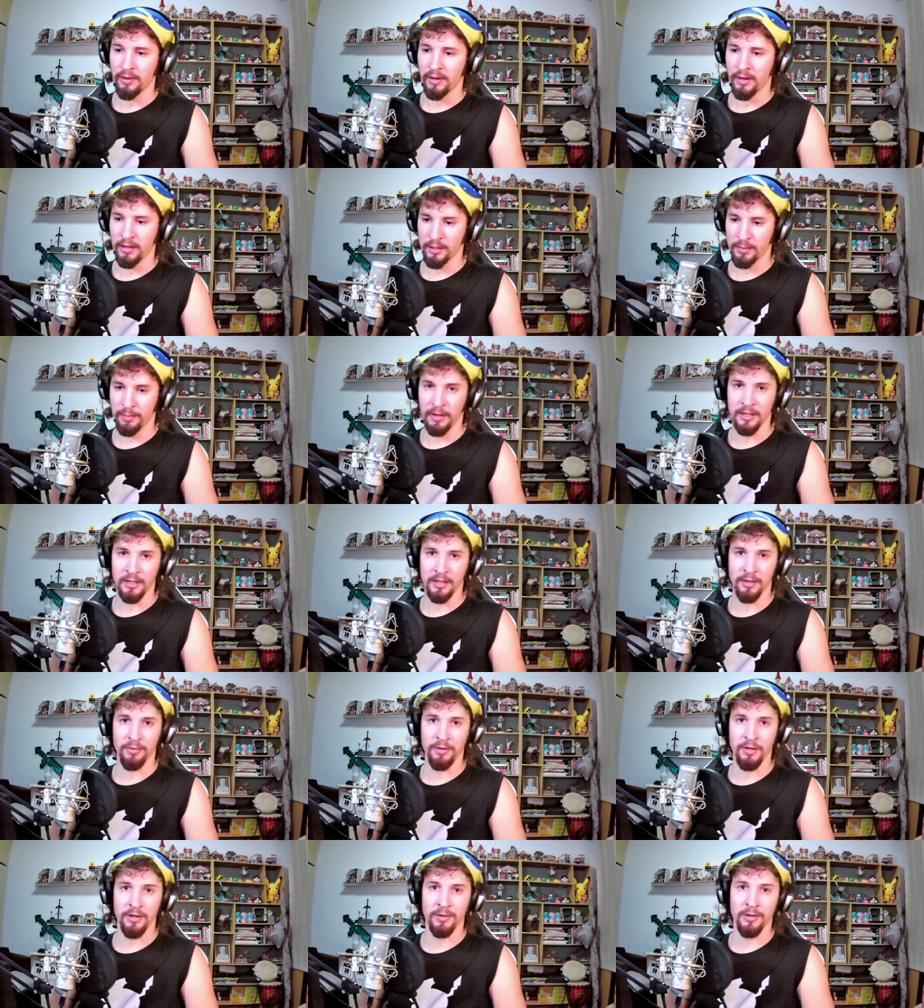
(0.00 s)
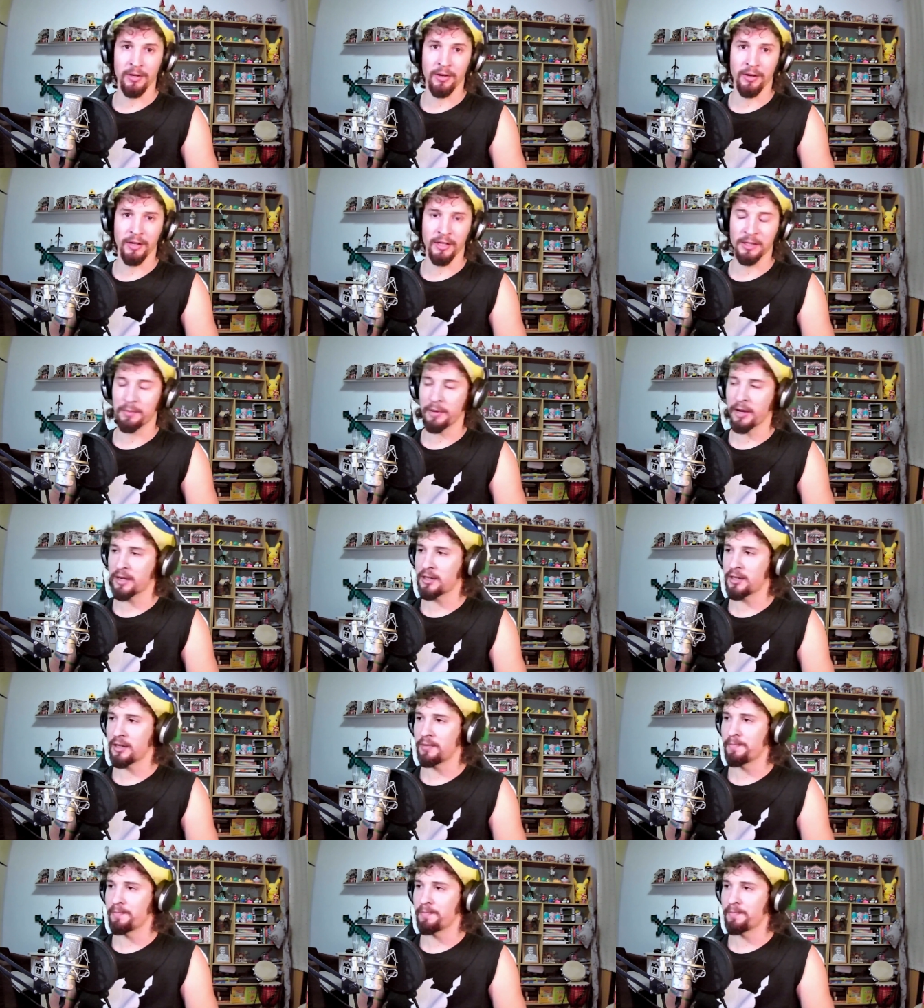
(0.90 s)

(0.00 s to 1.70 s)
especially when you don't expect it.